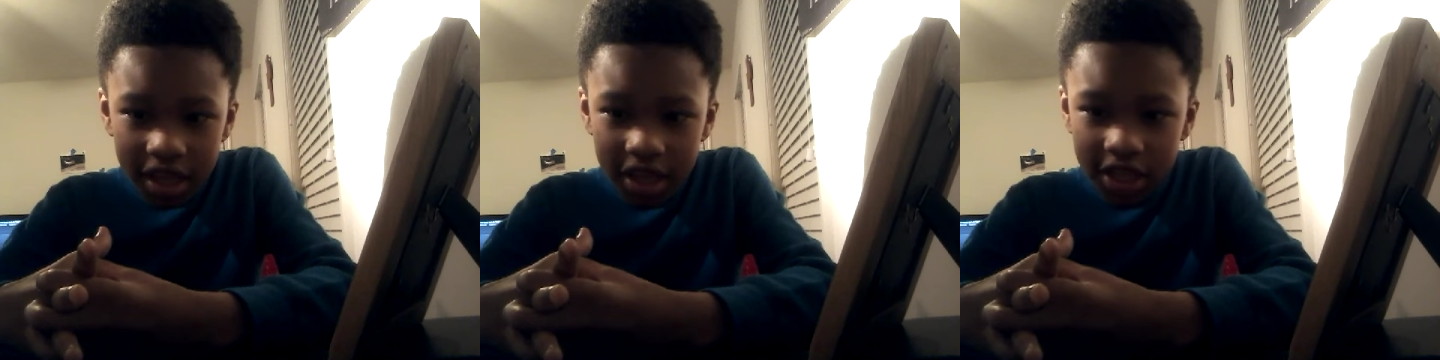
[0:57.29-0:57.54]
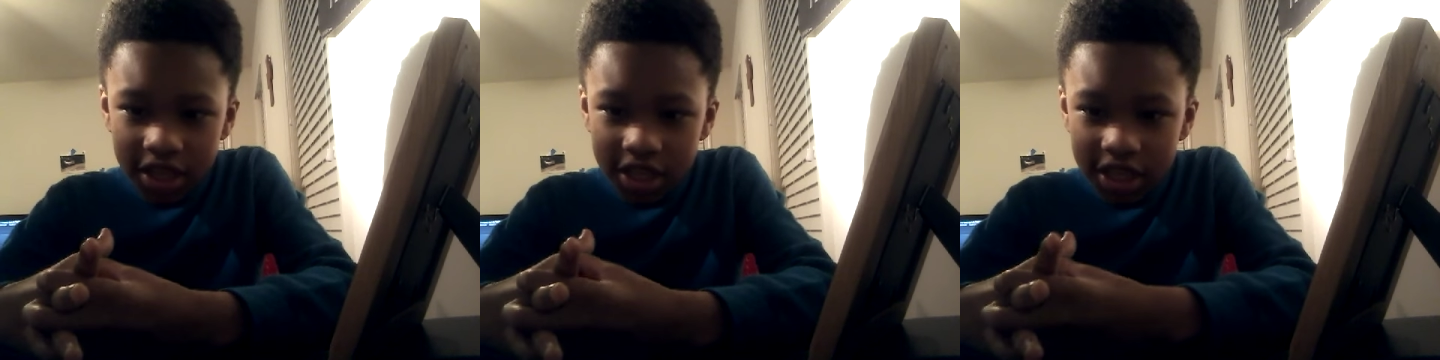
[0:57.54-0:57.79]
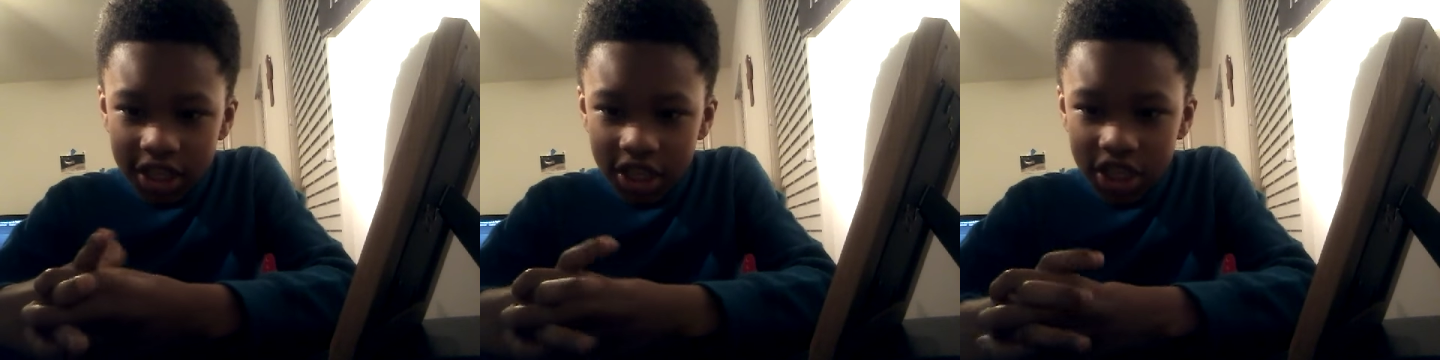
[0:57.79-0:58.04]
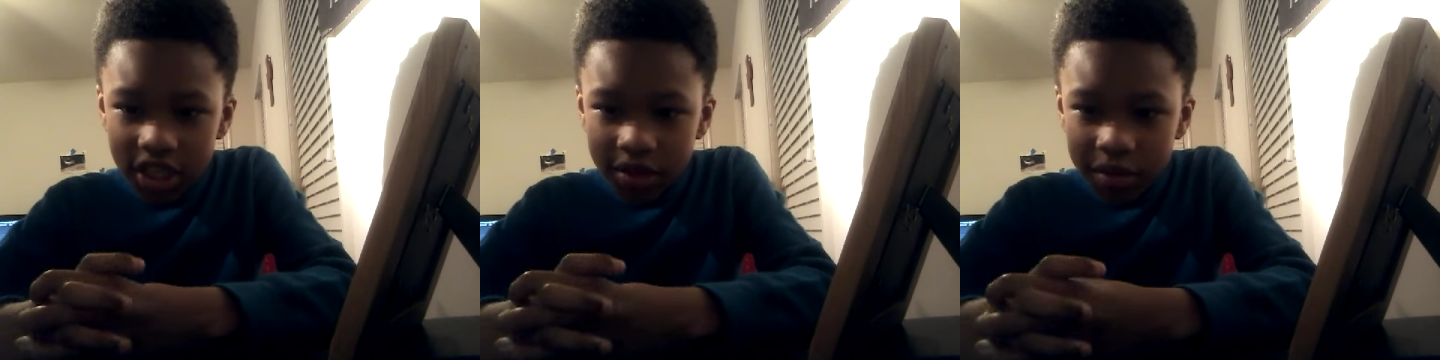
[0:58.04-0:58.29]
He
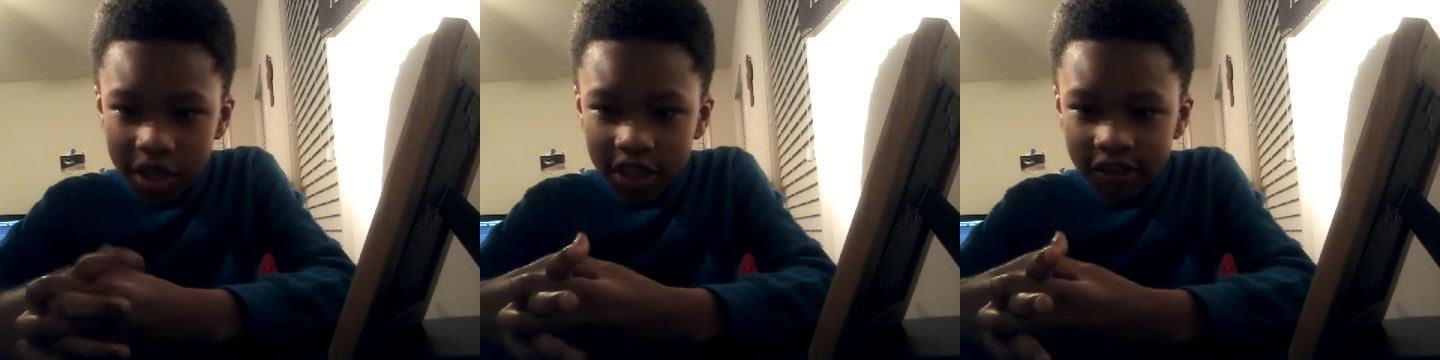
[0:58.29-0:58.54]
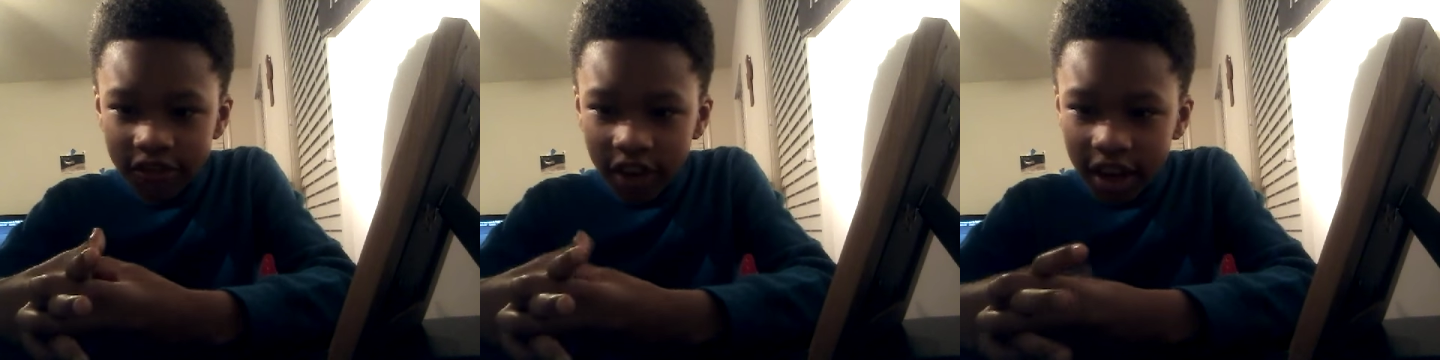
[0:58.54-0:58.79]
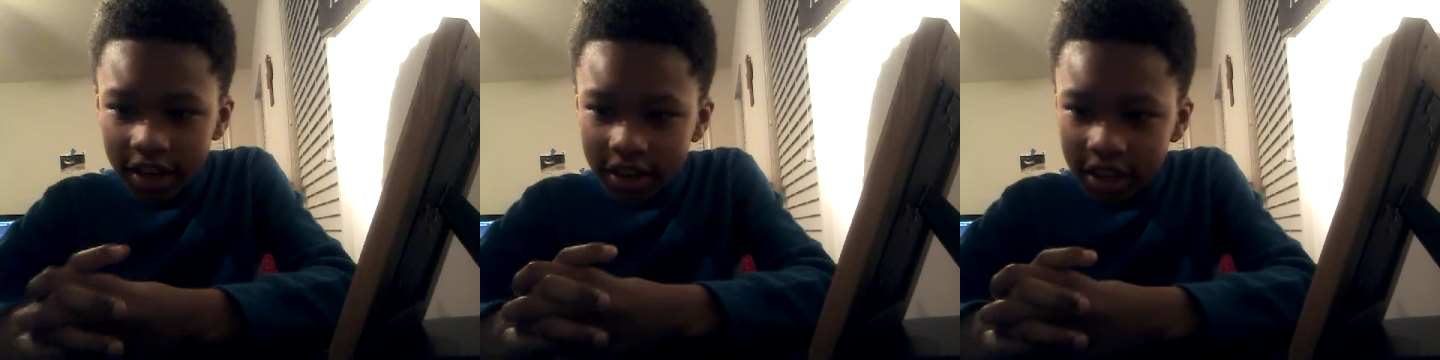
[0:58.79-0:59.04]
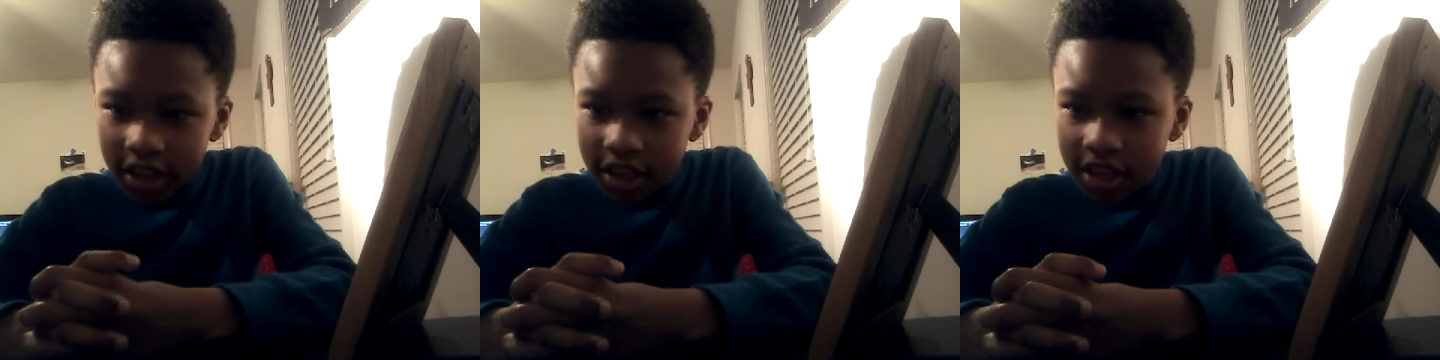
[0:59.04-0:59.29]
teaches me
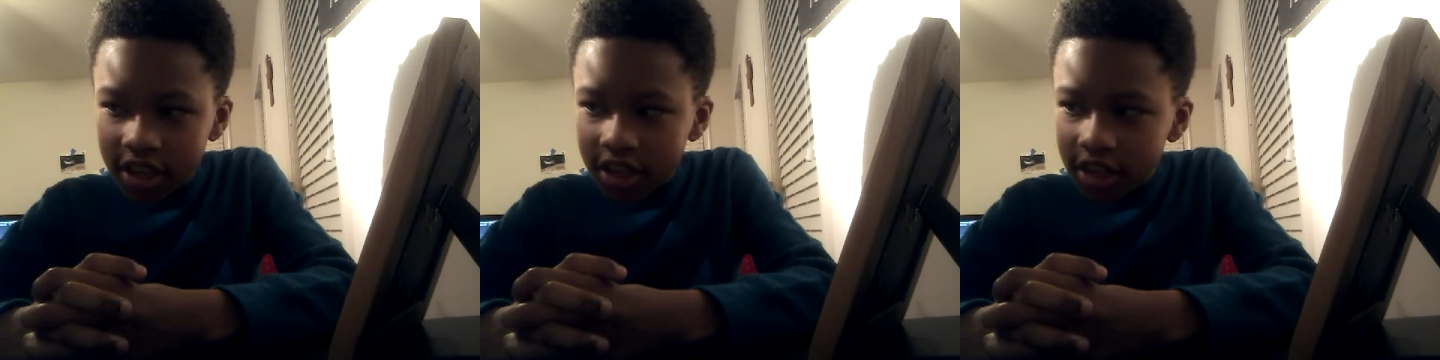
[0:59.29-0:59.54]
fighting.